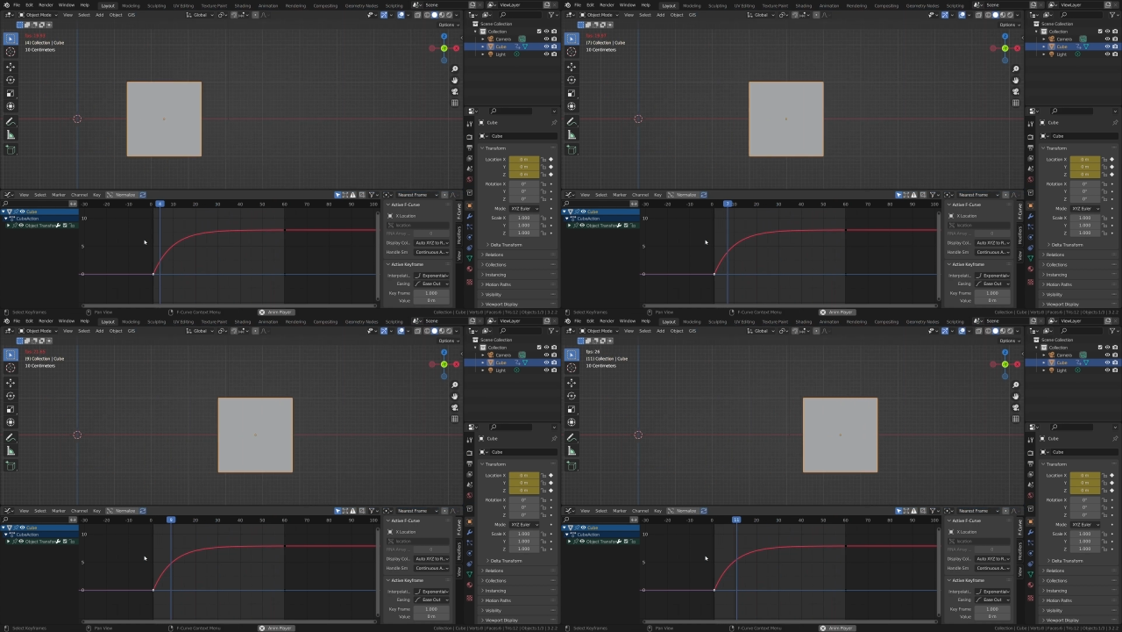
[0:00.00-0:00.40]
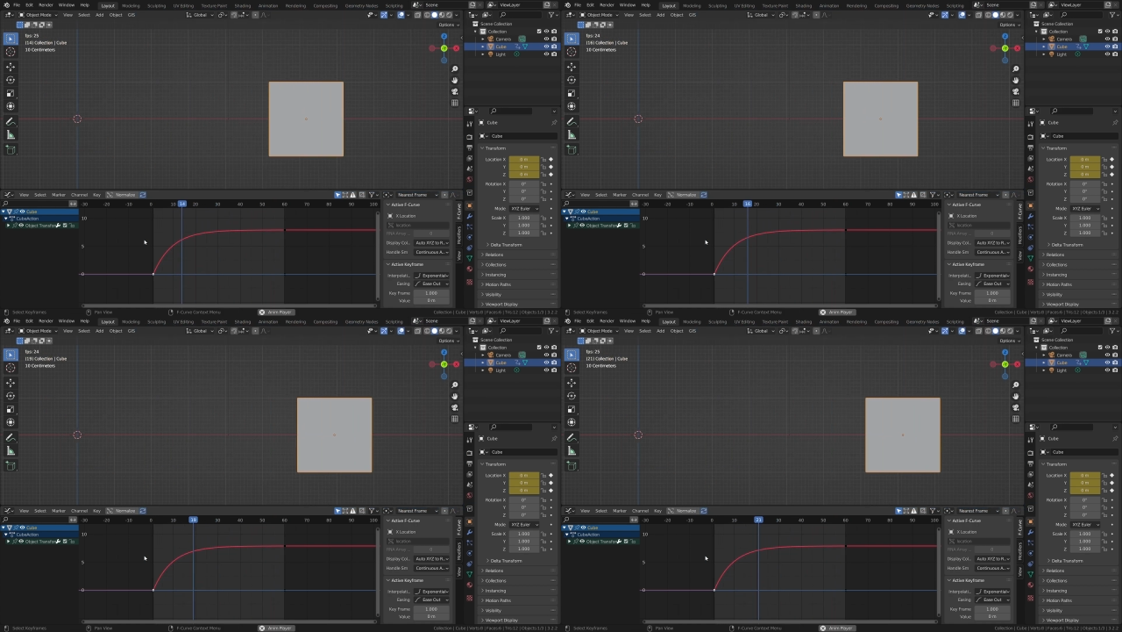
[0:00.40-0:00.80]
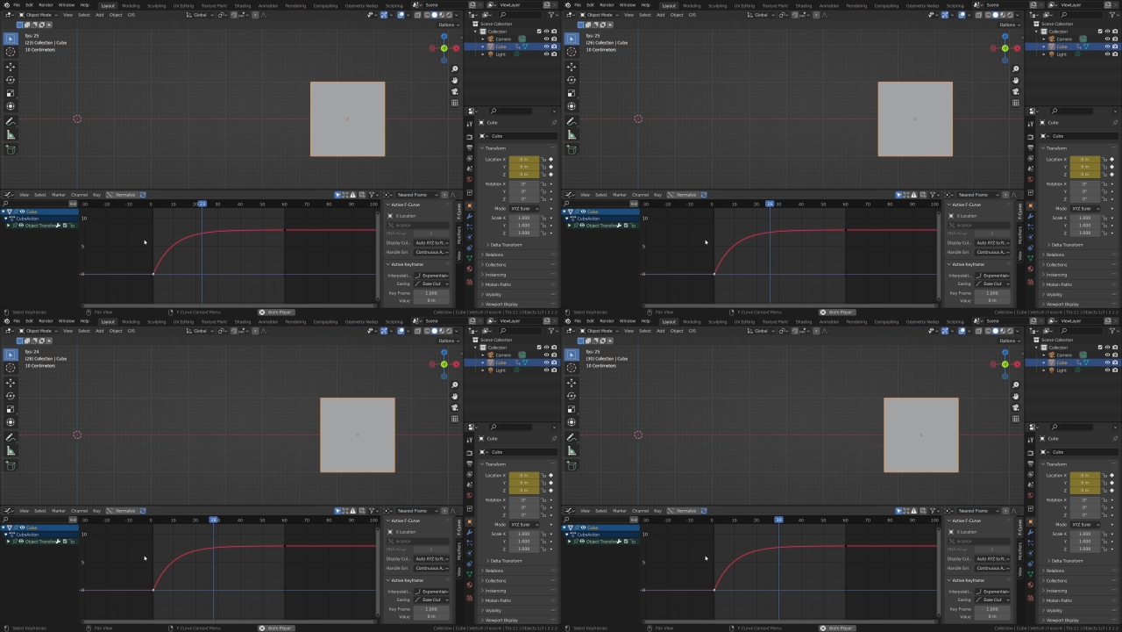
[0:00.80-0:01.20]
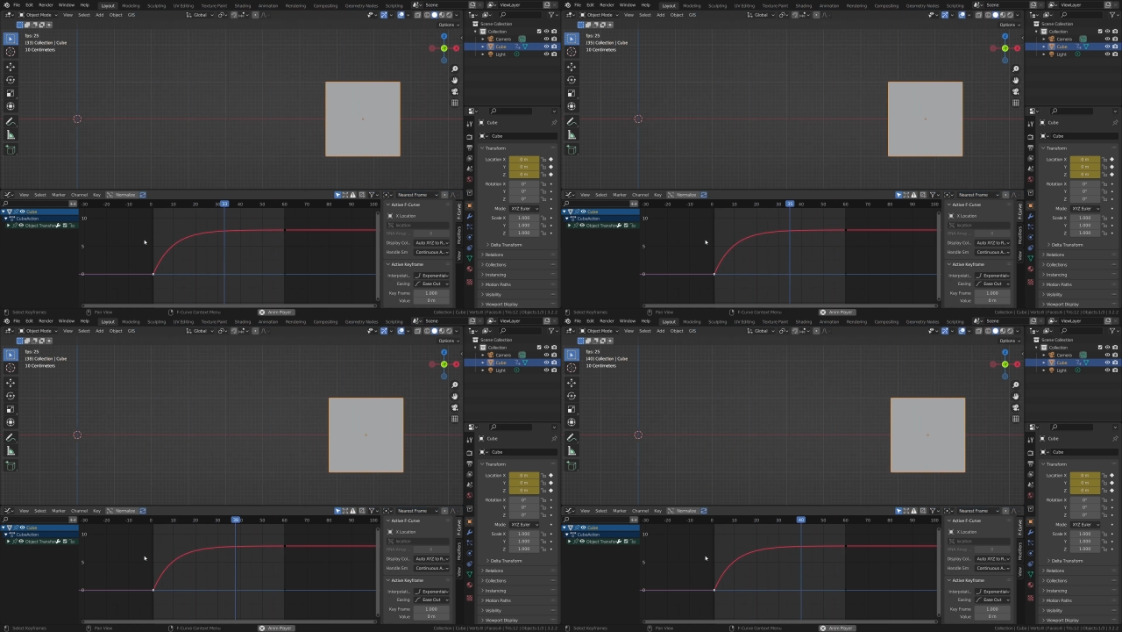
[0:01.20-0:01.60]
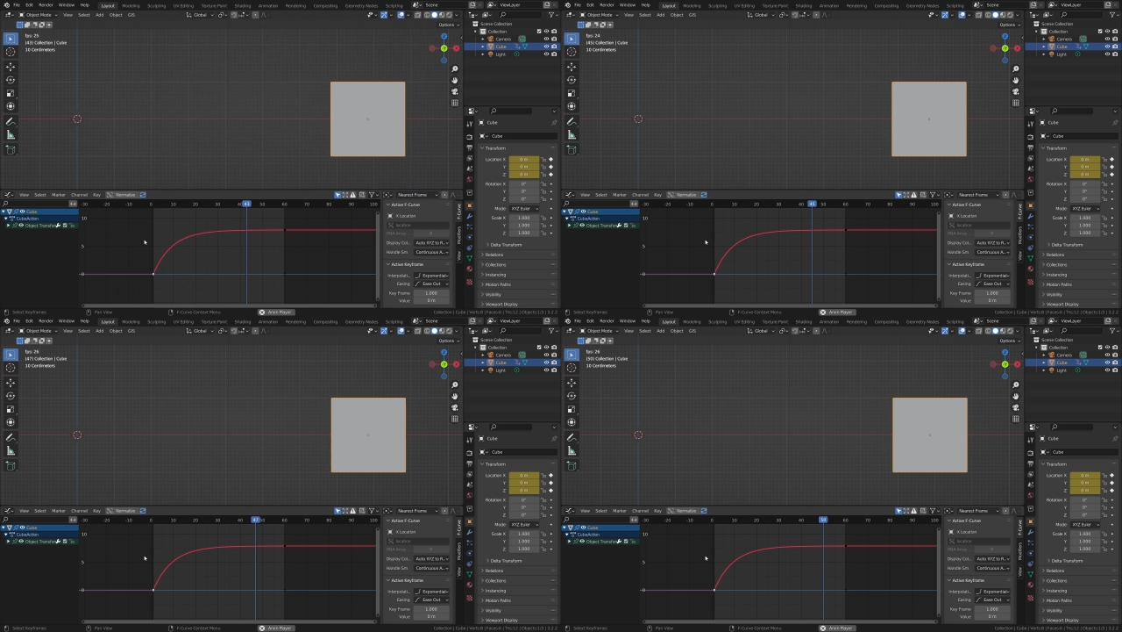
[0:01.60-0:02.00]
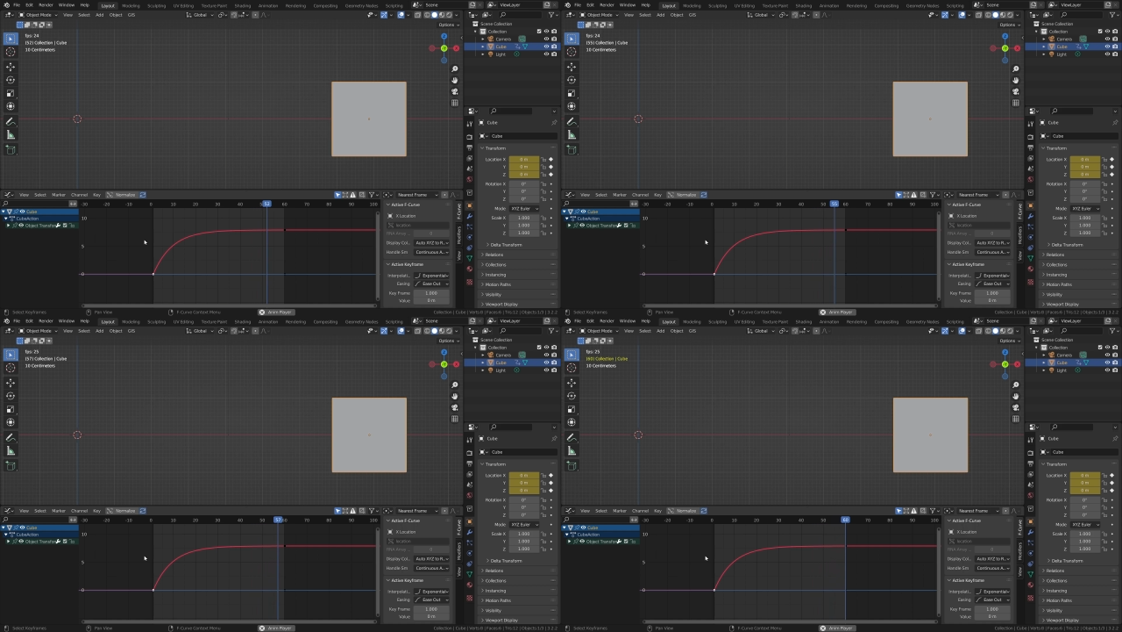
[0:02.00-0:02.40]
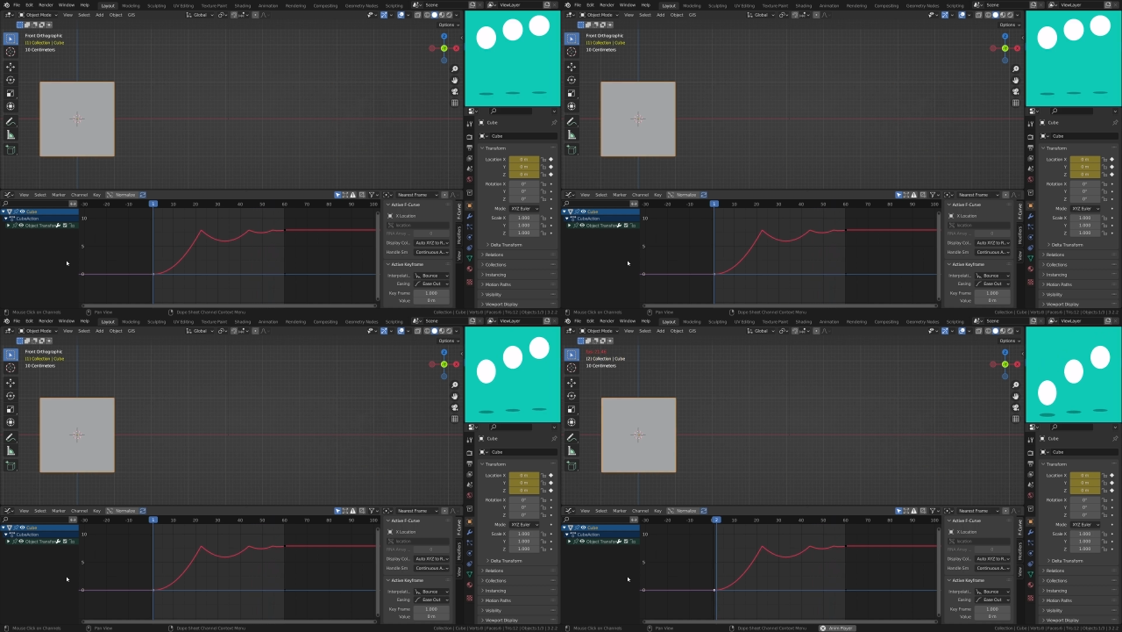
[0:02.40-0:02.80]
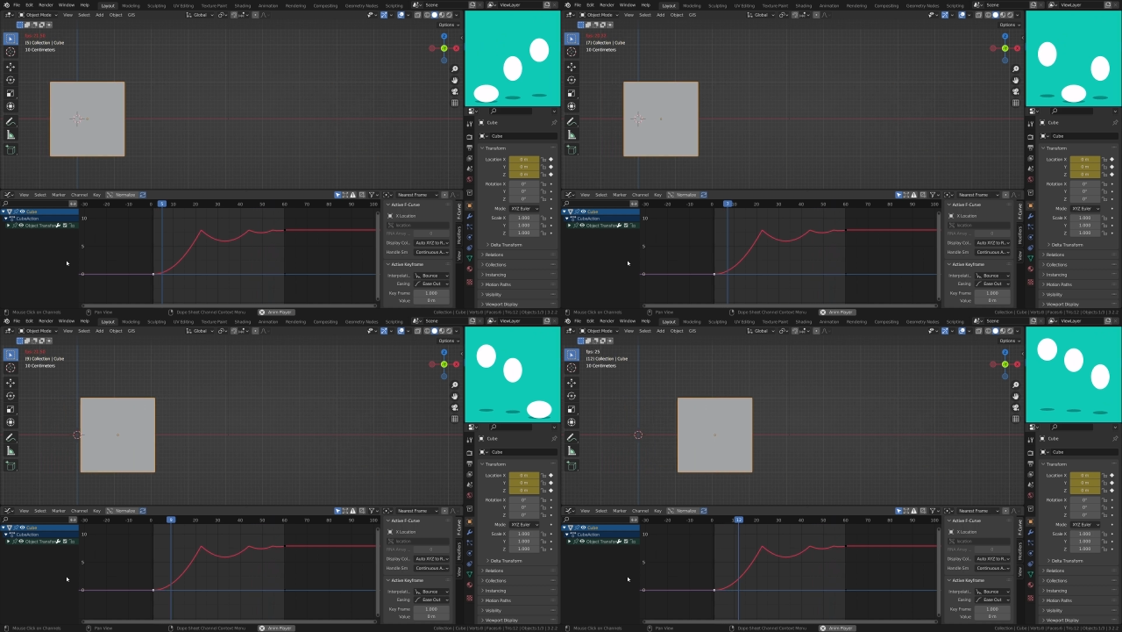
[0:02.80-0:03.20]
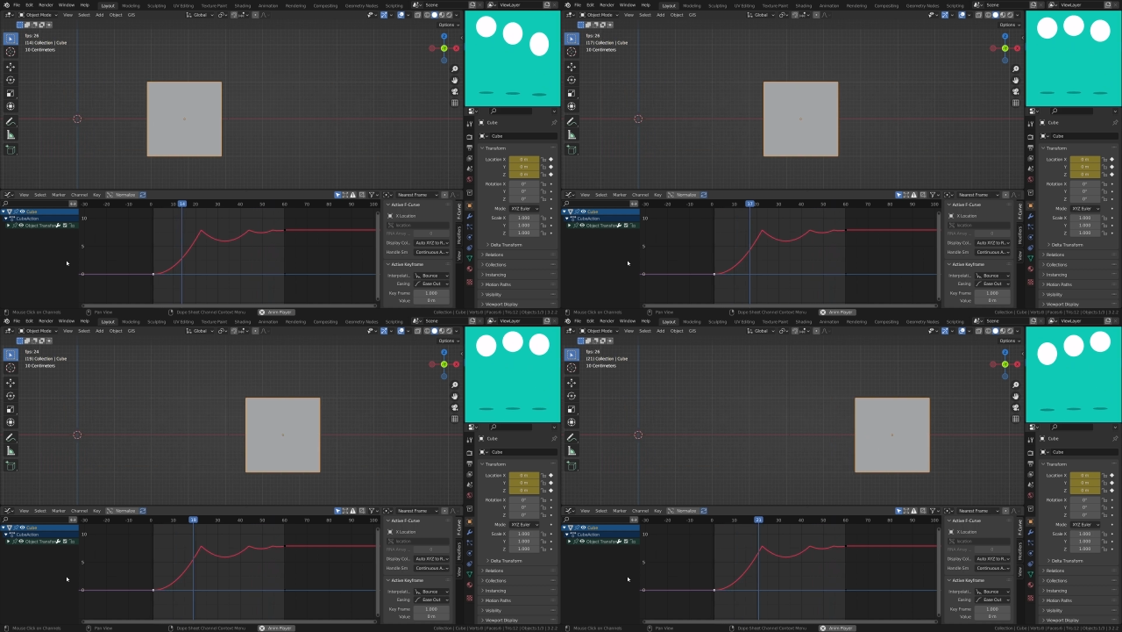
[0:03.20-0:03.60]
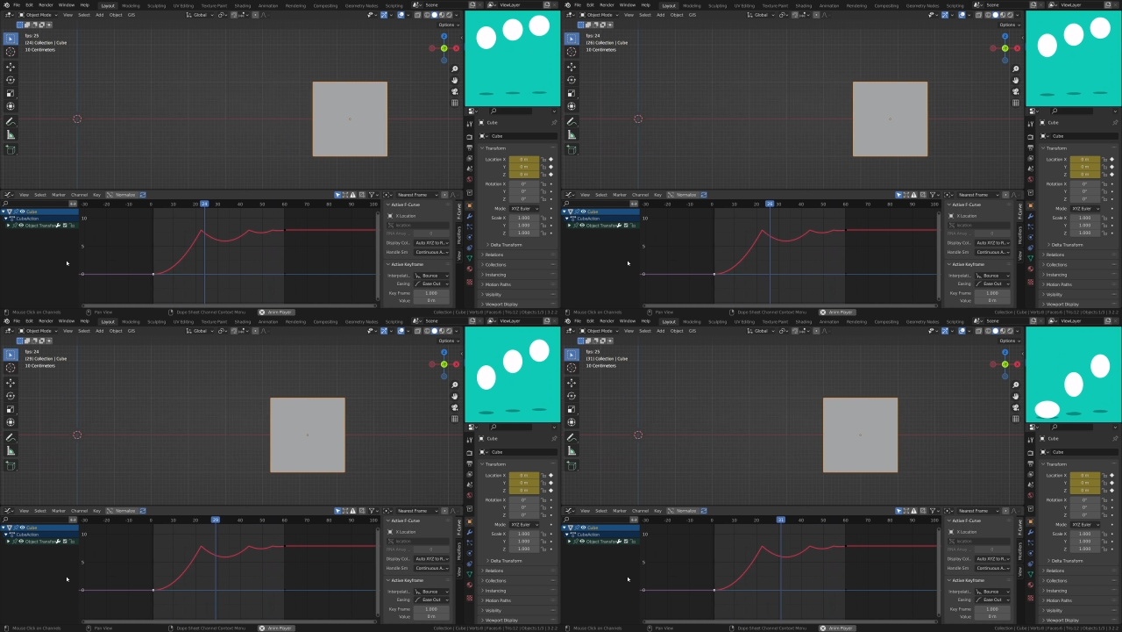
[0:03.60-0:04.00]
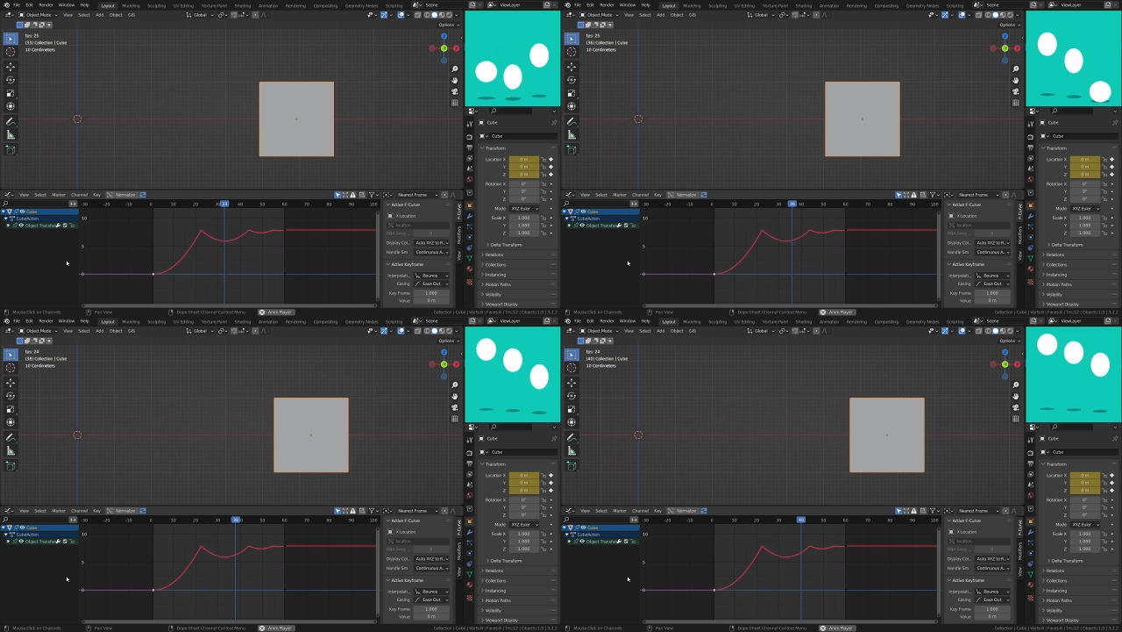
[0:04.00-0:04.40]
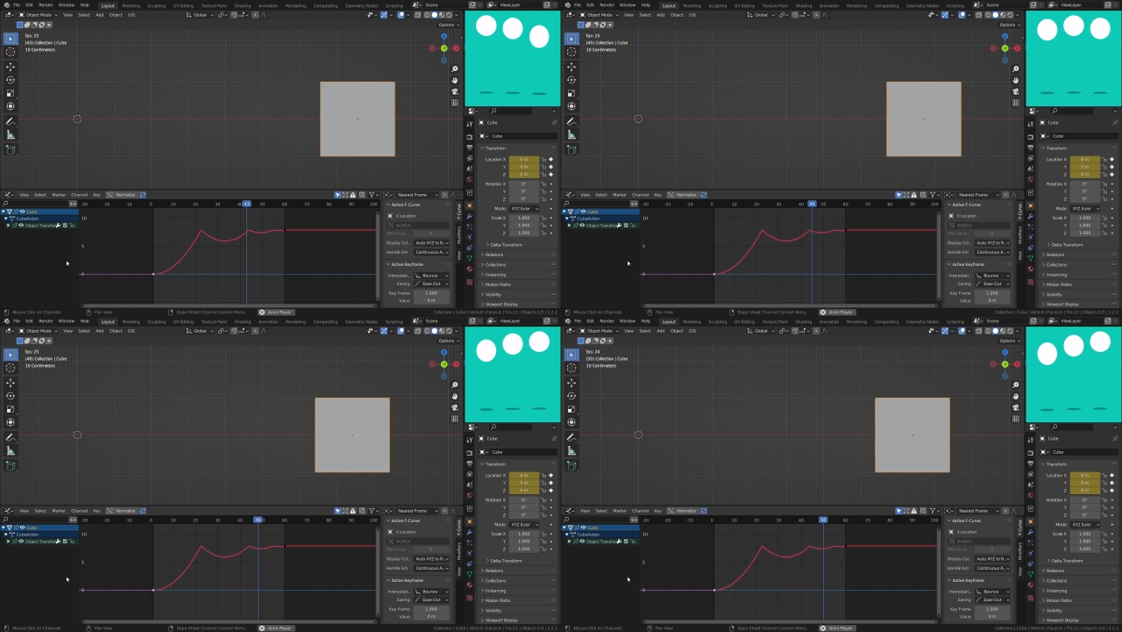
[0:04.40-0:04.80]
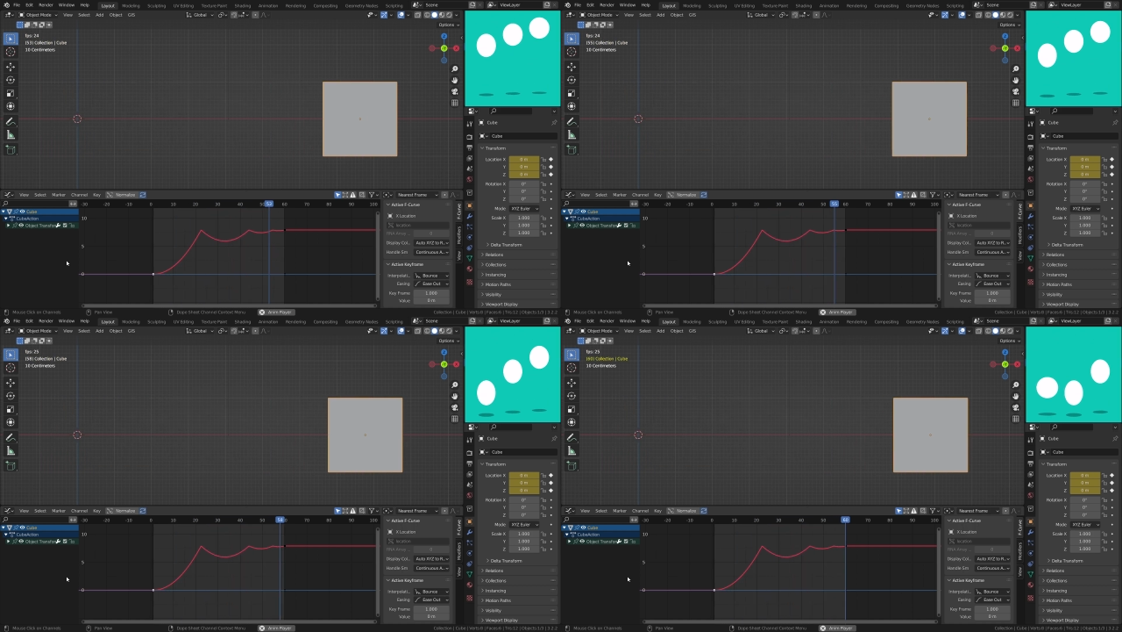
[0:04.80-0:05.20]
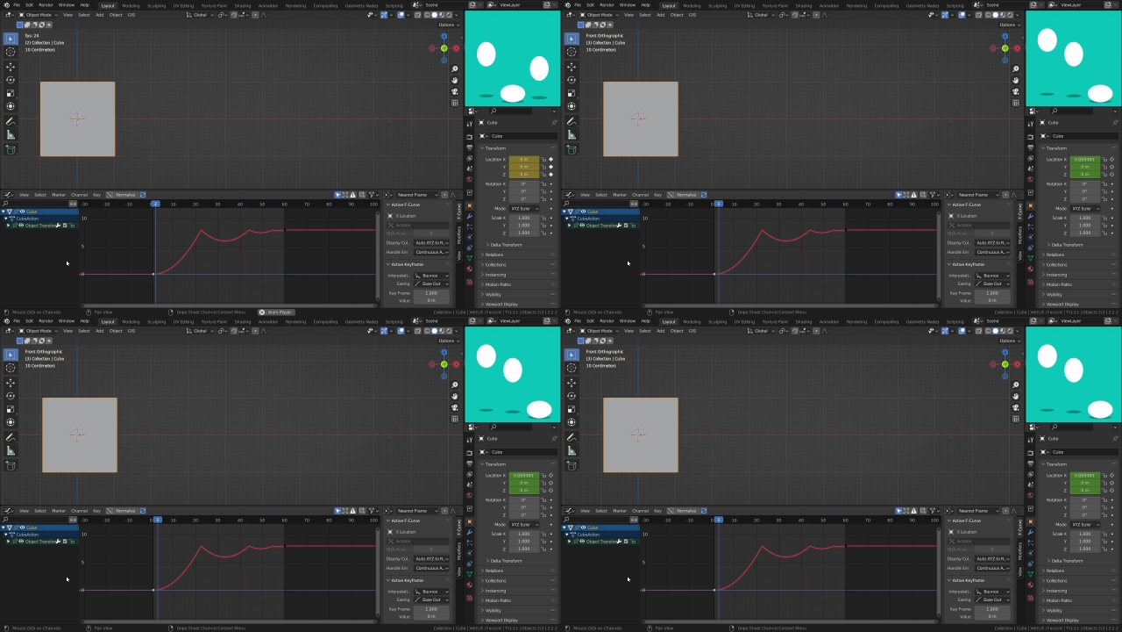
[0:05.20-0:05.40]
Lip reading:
(no speaker visible)